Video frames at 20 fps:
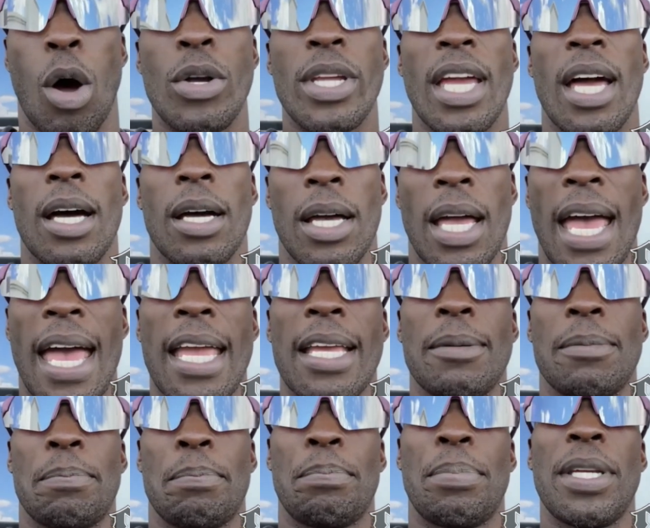Oh yeah,
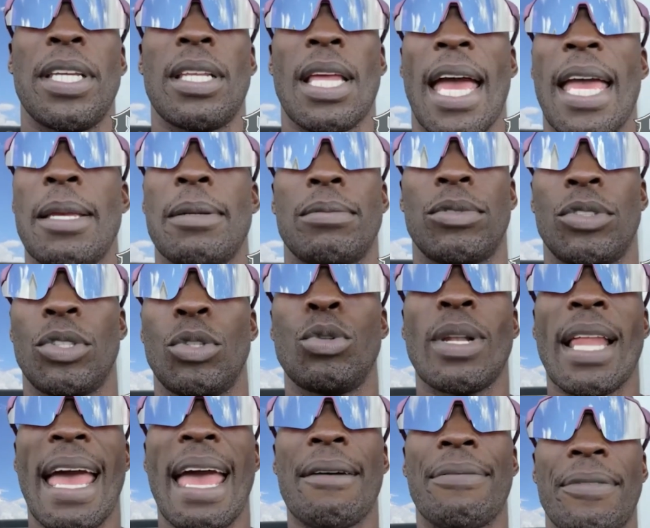hey, P, hey,
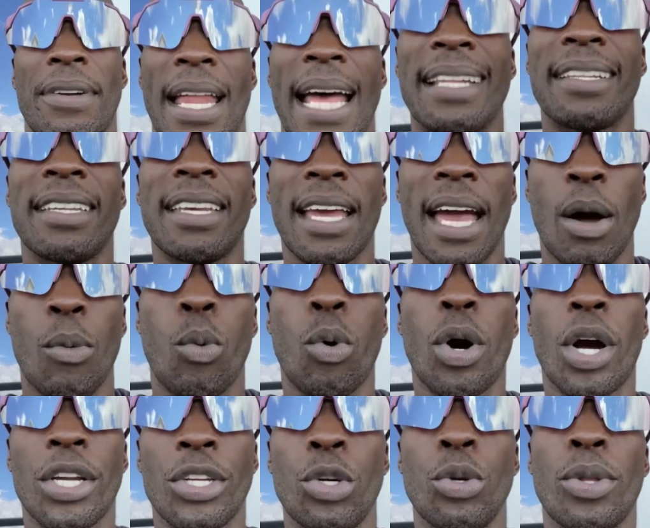you laughing? I did. I
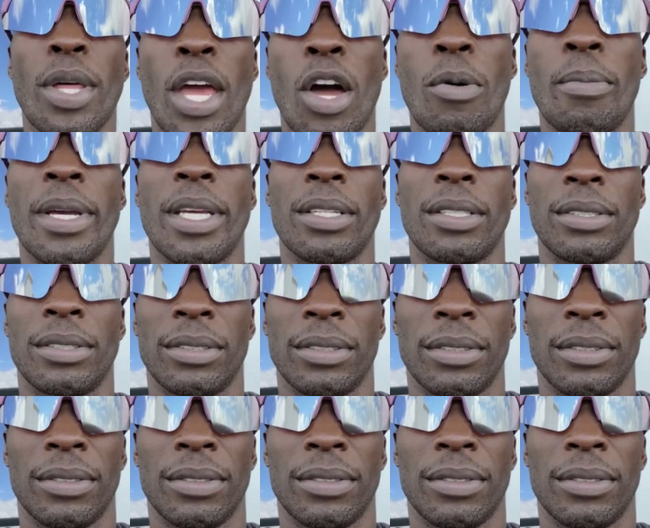wore a youth helmet.